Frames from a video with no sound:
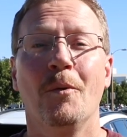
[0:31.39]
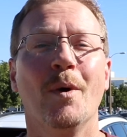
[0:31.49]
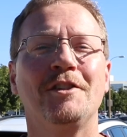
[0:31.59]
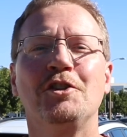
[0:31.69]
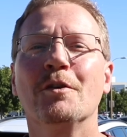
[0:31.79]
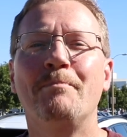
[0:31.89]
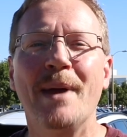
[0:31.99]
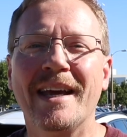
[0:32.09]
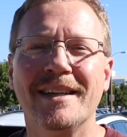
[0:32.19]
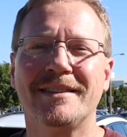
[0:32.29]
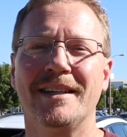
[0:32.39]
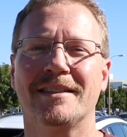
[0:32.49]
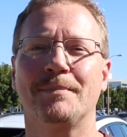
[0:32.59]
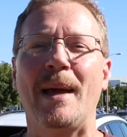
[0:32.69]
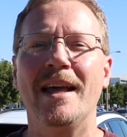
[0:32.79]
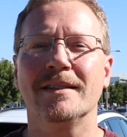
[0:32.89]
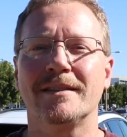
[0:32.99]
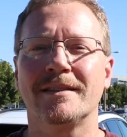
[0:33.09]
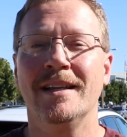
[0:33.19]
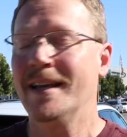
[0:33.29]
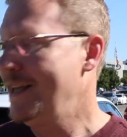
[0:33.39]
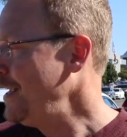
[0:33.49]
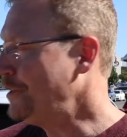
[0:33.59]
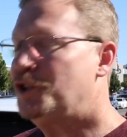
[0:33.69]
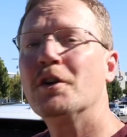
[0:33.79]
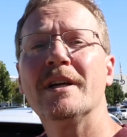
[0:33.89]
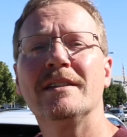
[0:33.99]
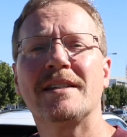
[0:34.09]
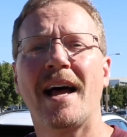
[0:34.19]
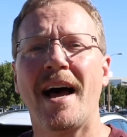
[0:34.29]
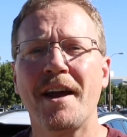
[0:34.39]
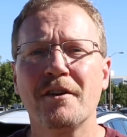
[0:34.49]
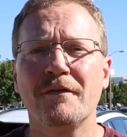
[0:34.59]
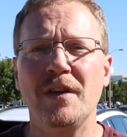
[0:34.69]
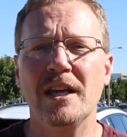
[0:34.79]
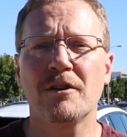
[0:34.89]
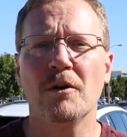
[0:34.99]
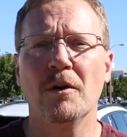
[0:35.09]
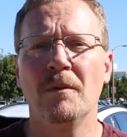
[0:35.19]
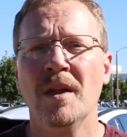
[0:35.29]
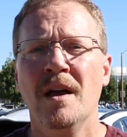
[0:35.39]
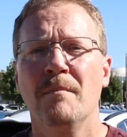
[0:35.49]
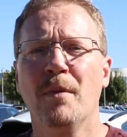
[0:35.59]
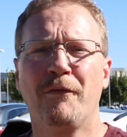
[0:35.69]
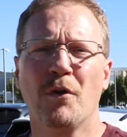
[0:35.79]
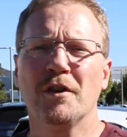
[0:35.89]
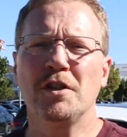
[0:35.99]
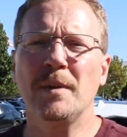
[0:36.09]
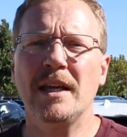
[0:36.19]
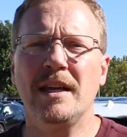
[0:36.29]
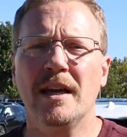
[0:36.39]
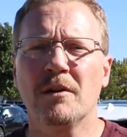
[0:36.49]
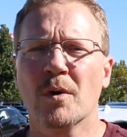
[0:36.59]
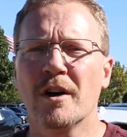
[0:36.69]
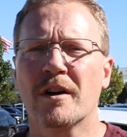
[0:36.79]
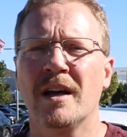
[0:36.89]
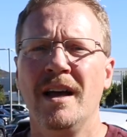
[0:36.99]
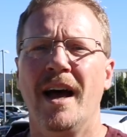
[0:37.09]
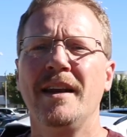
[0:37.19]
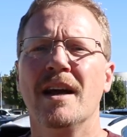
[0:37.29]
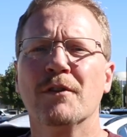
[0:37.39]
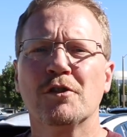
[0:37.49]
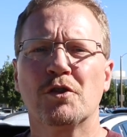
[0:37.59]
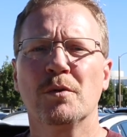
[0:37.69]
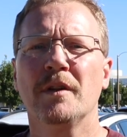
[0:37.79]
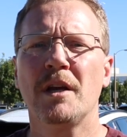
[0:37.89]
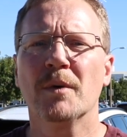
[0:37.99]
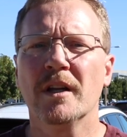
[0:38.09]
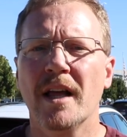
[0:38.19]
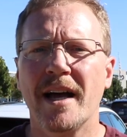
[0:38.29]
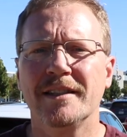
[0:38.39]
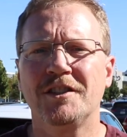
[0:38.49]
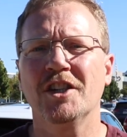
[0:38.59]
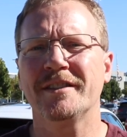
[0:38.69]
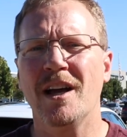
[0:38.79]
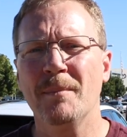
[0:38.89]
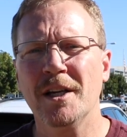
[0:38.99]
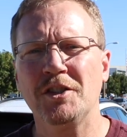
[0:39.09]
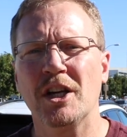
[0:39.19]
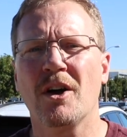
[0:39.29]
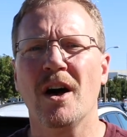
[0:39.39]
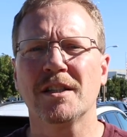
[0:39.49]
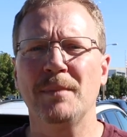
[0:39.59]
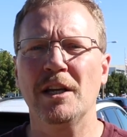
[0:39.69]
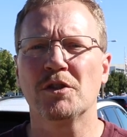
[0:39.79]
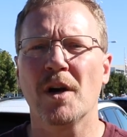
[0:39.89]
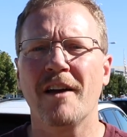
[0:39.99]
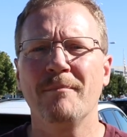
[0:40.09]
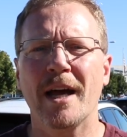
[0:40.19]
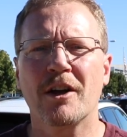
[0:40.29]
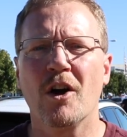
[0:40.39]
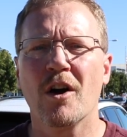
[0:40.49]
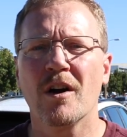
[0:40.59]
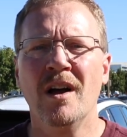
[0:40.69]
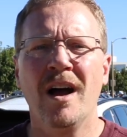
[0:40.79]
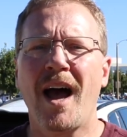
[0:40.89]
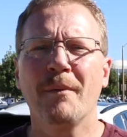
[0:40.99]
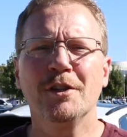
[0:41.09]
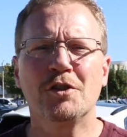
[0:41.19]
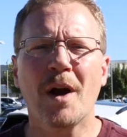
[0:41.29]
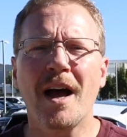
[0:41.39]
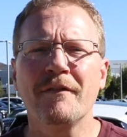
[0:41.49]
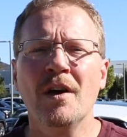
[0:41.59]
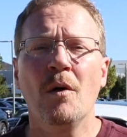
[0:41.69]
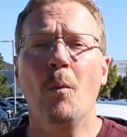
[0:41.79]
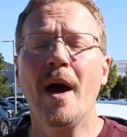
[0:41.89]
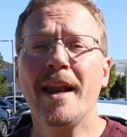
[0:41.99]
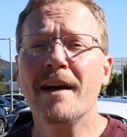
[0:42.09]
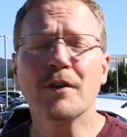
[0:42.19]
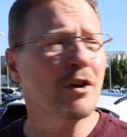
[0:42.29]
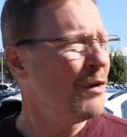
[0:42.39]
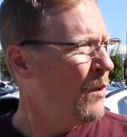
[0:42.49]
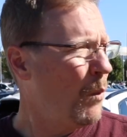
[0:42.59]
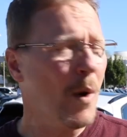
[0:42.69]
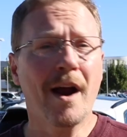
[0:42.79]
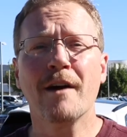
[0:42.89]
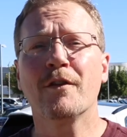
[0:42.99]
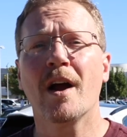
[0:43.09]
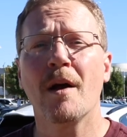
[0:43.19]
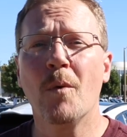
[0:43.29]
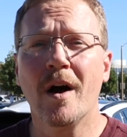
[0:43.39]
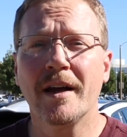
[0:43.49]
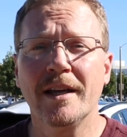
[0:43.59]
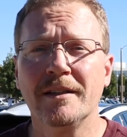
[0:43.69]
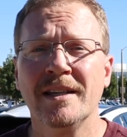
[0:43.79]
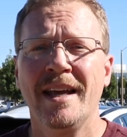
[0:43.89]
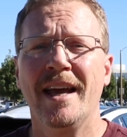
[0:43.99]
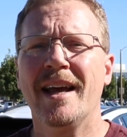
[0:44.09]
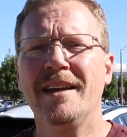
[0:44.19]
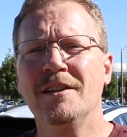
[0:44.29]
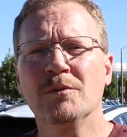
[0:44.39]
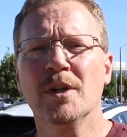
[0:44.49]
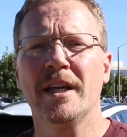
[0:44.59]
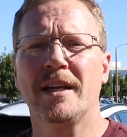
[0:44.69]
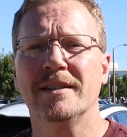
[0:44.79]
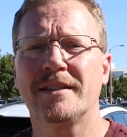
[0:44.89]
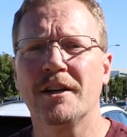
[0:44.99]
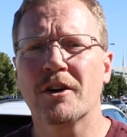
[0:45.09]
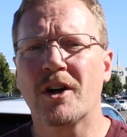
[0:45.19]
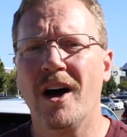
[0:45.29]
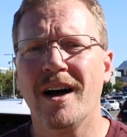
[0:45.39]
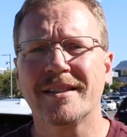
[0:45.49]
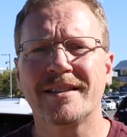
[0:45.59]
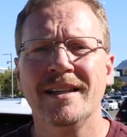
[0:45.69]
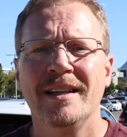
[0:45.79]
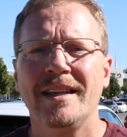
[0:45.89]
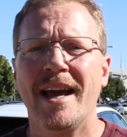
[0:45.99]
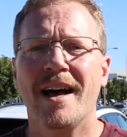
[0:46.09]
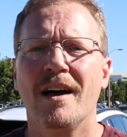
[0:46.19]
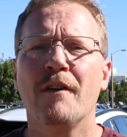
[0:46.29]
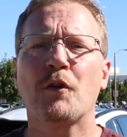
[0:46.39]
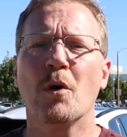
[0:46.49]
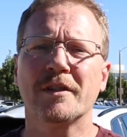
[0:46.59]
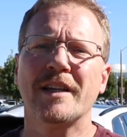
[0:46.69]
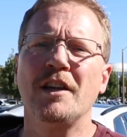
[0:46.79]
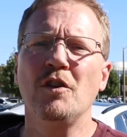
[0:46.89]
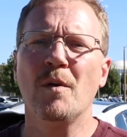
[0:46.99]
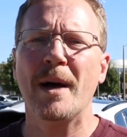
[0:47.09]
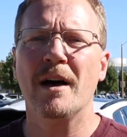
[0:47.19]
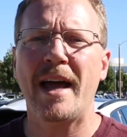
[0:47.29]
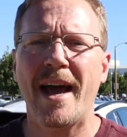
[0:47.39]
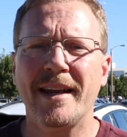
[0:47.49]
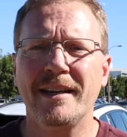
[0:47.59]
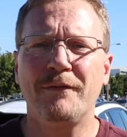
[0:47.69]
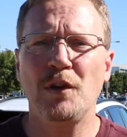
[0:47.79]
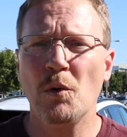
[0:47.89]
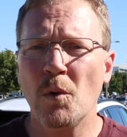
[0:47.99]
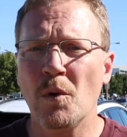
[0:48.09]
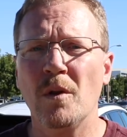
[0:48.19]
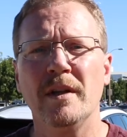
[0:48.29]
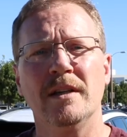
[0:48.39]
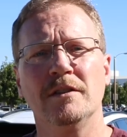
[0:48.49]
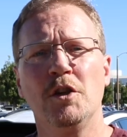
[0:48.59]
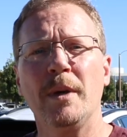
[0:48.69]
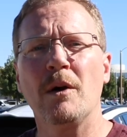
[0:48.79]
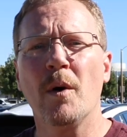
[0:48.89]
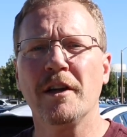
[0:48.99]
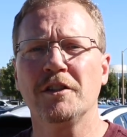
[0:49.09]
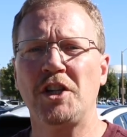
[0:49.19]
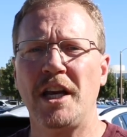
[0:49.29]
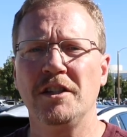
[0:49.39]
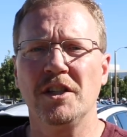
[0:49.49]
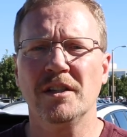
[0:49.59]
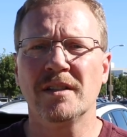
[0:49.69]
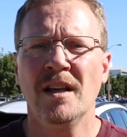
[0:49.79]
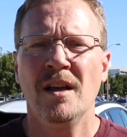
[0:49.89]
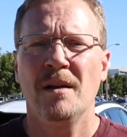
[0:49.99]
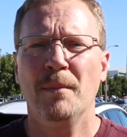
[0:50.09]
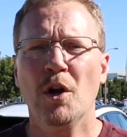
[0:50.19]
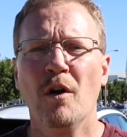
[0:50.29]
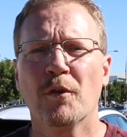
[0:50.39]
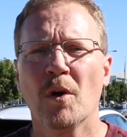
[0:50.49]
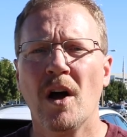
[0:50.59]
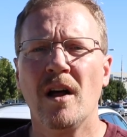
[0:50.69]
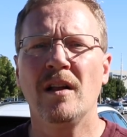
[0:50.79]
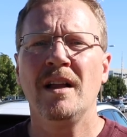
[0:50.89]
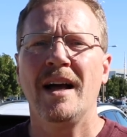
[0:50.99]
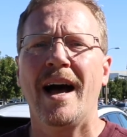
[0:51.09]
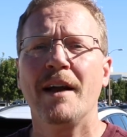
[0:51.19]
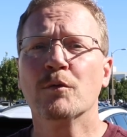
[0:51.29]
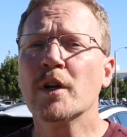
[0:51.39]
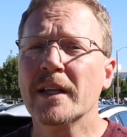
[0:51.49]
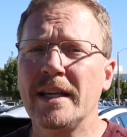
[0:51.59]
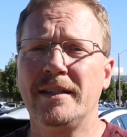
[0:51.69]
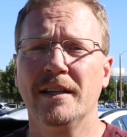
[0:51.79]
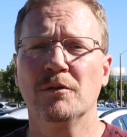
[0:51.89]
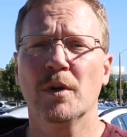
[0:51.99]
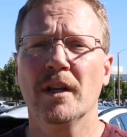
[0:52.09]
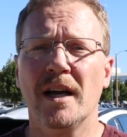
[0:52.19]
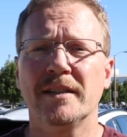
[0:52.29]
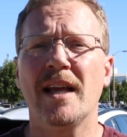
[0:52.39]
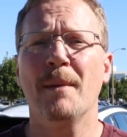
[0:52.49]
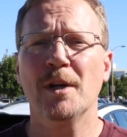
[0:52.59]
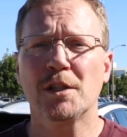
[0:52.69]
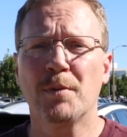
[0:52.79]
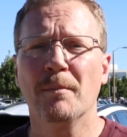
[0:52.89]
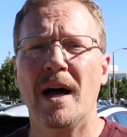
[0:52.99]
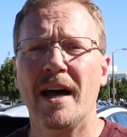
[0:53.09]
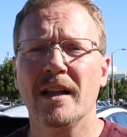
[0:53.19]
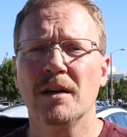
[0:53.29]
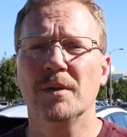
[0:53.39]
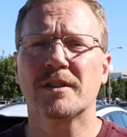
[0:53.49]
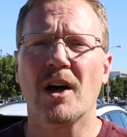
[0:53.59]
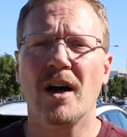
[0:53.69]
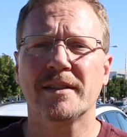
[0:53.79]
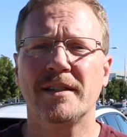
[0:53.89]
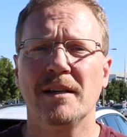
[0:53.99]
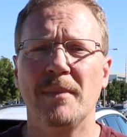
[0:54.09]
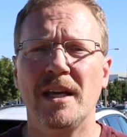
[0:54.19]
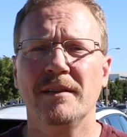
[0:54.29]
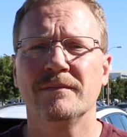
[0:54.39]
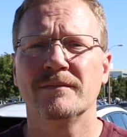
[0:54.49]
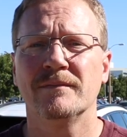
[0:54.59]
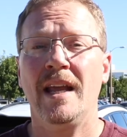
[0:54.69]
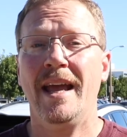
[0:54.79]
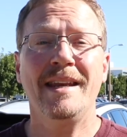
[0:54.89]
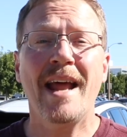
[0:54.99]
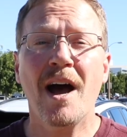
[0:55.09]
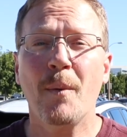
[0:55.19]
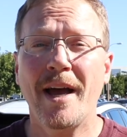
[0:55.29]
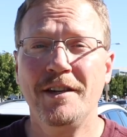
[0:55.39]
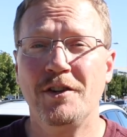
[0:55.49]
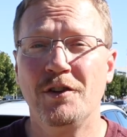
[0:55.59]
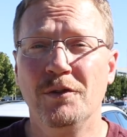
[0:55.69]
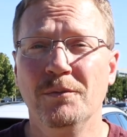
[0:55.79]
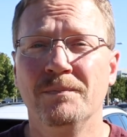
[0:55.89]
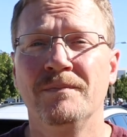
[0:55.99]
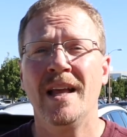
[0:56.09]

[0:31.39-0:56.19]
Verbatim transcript: What's your biggest expense? It's your entire vehicle. Before doing gig work, I never truly realized just how much it cost me to drive my car. I would drive whenever, wherever I wanted, and I didn't really consider cost. Yeah, of course, I knew about adding fuel and doing oil changes, but overall, I really didn't realize how much per mile it was costing me. And now I do.